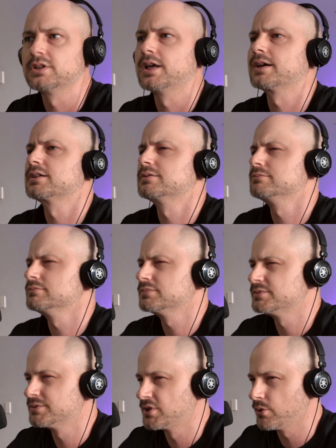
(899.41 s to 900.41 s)
like
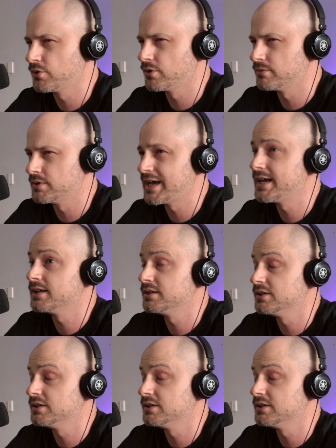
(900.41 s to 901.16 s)
going on 8